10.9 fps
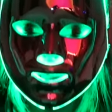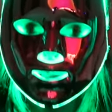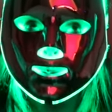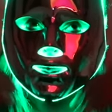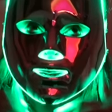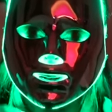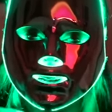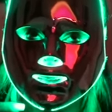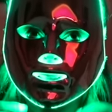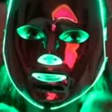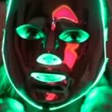just put it
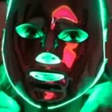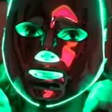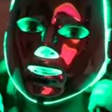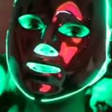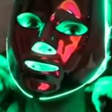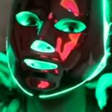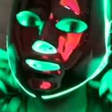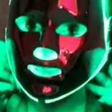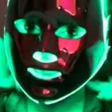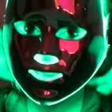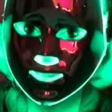on like
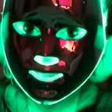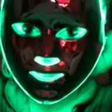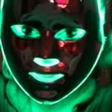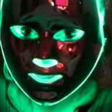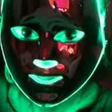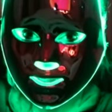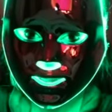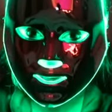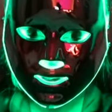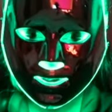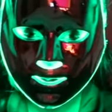this, and
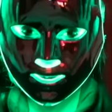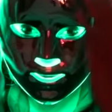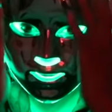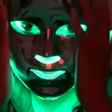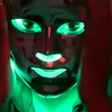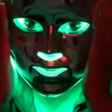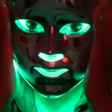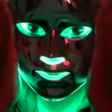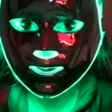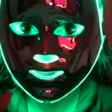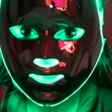you're supposed to
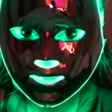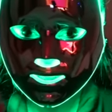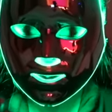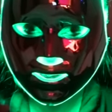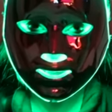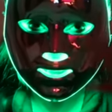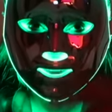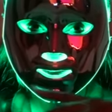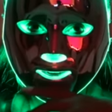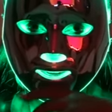just relax while you have it